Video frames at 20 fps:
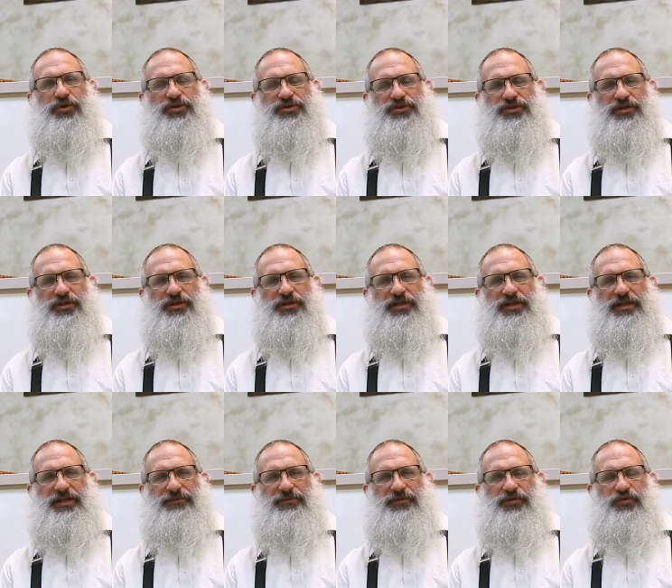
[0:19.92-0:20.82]

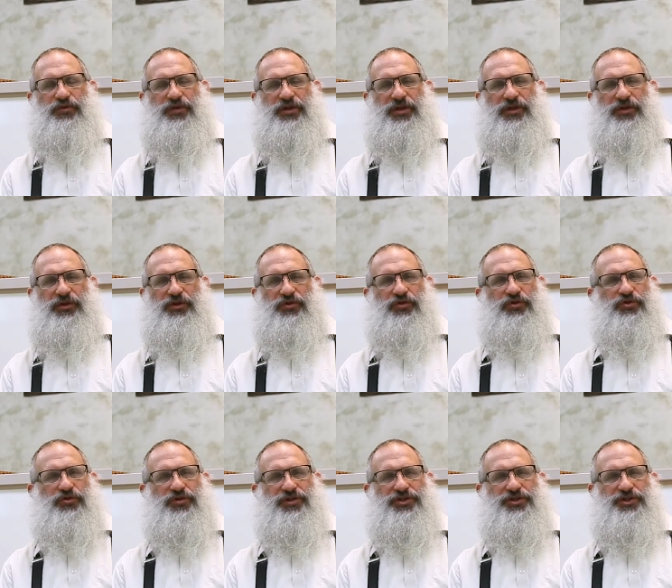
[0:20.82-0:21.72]
personally, even if we
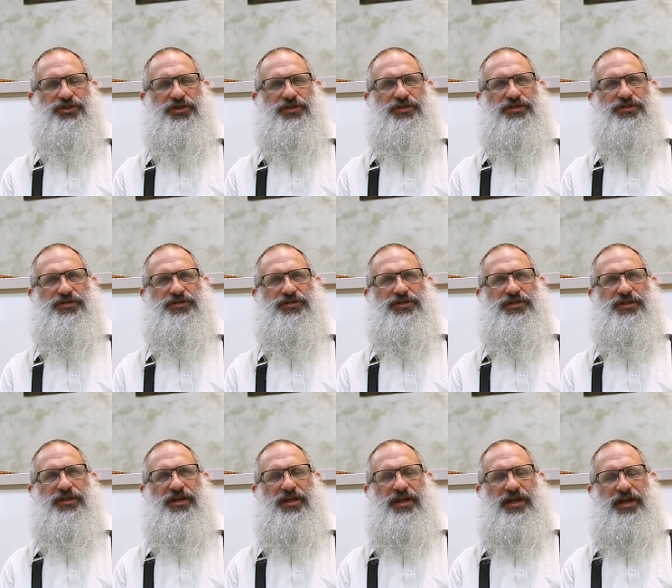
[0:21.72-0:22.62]
include
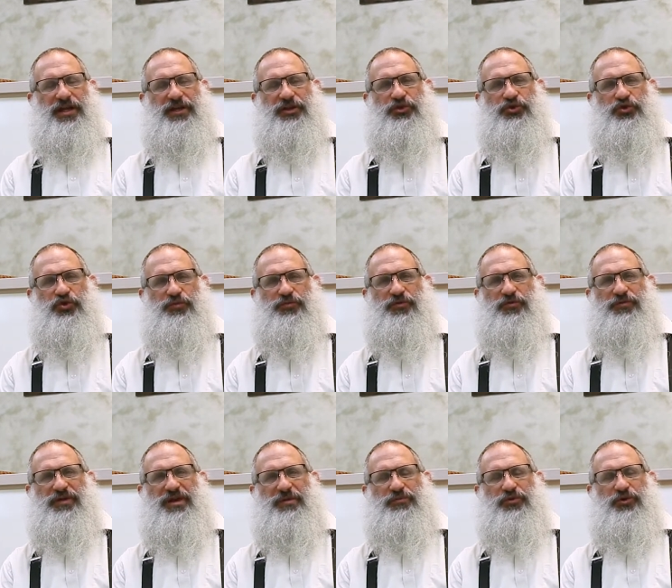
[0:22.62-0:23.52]
Christians in the group of
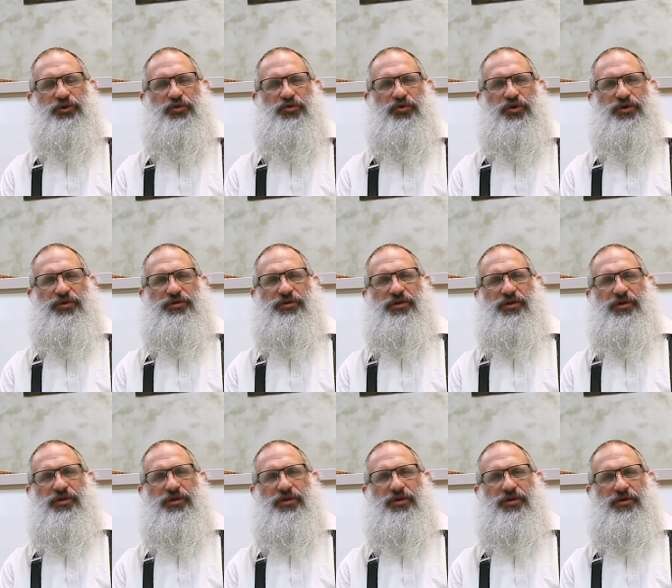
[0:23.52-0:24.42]
people who would
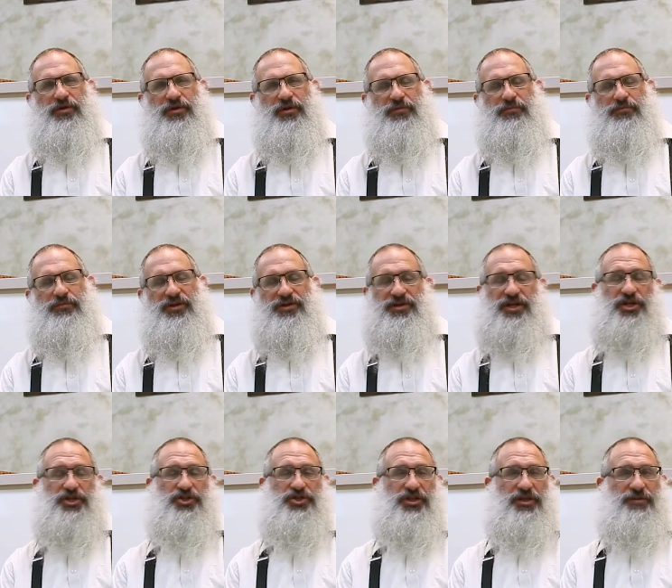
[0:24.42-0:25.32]

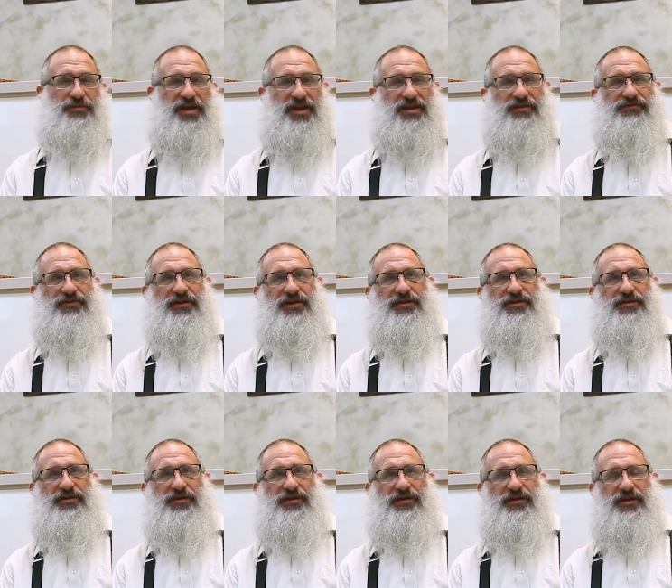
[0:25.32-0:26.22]
potentially
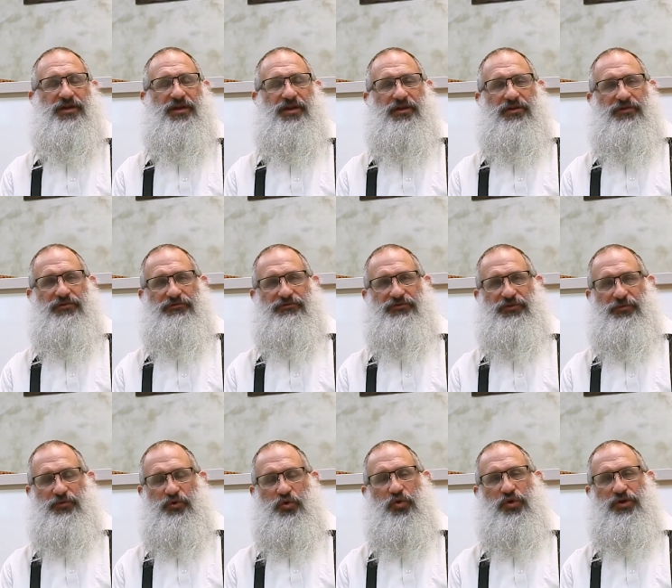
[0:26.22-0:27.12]
benefit
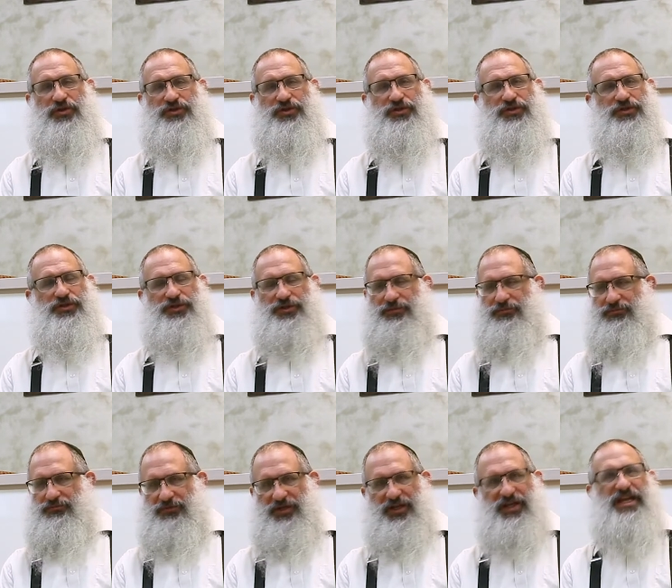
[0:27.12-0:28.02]
from
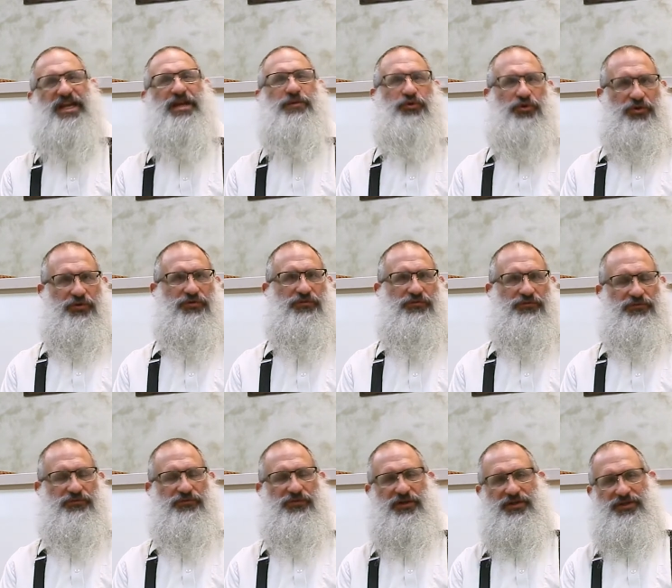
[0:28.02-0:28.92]
courses in Hebrew,
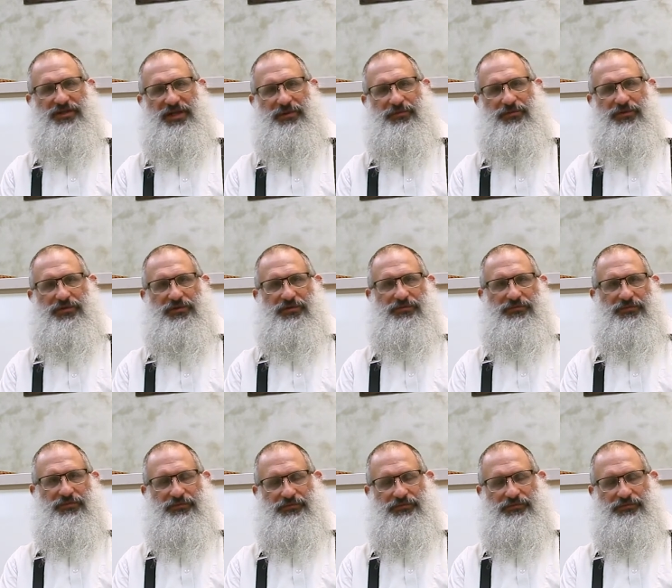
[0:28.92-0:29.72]
for example,